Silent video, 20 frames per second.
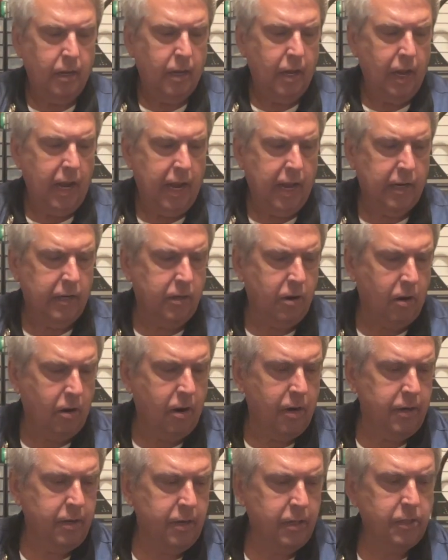
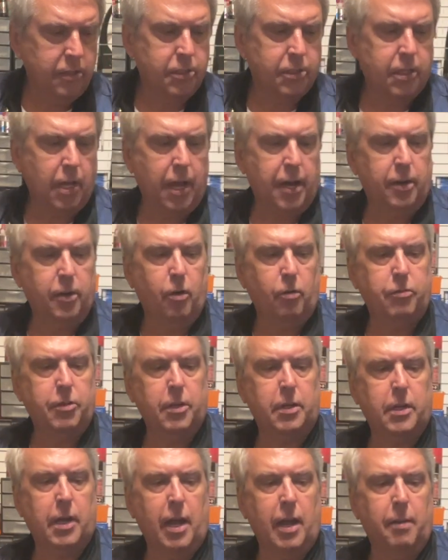handguard, slide it over the
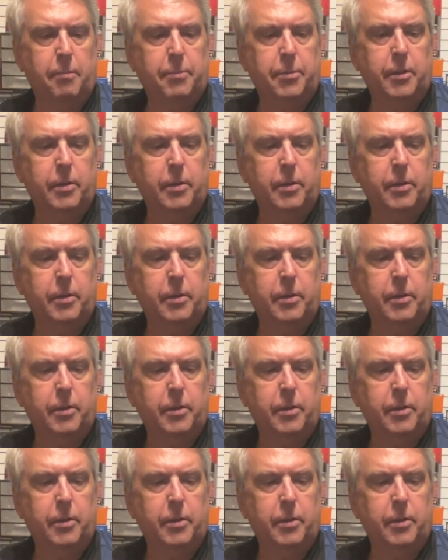comp,